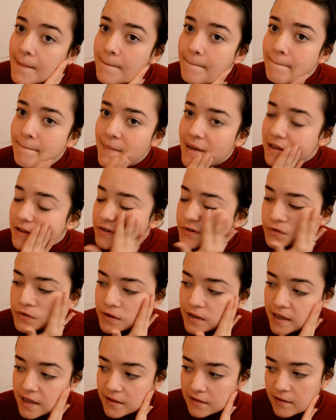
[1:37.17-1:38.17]

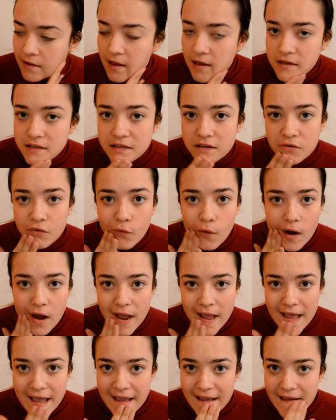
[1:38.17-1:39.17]
mental illness in
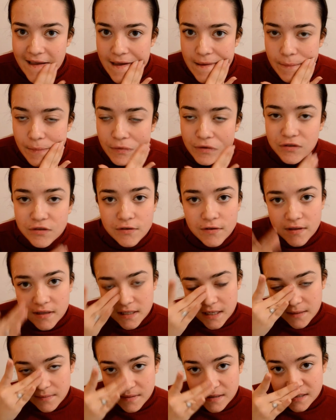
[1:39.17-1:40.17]
YA, and most of the
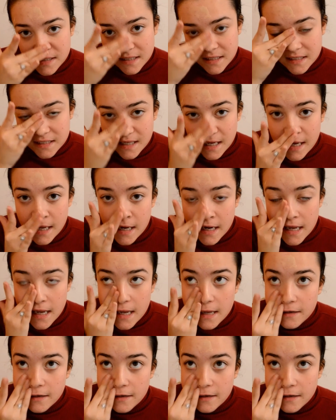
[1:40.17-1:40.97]
time it's anxiety.